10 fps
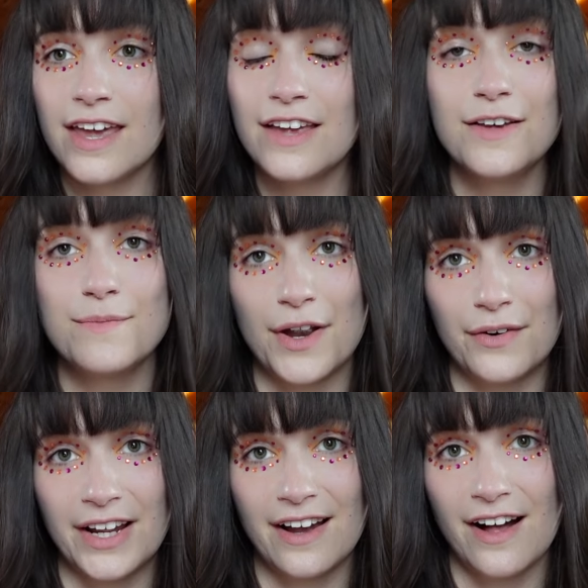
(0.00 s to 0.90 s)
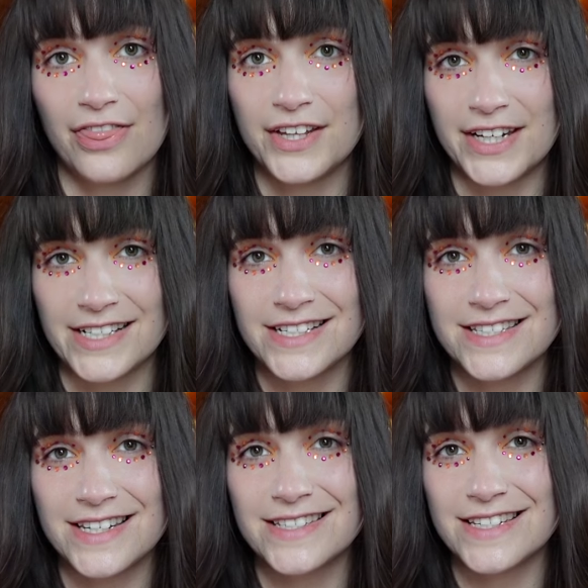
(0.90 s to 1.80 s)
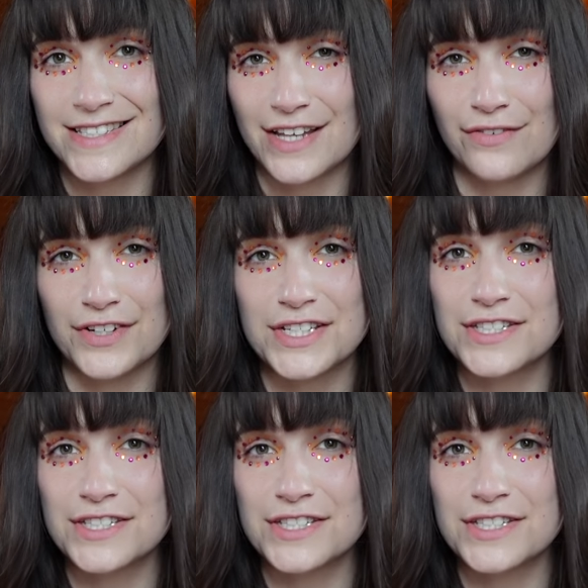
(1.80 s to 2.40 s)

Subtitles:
In America, the 1967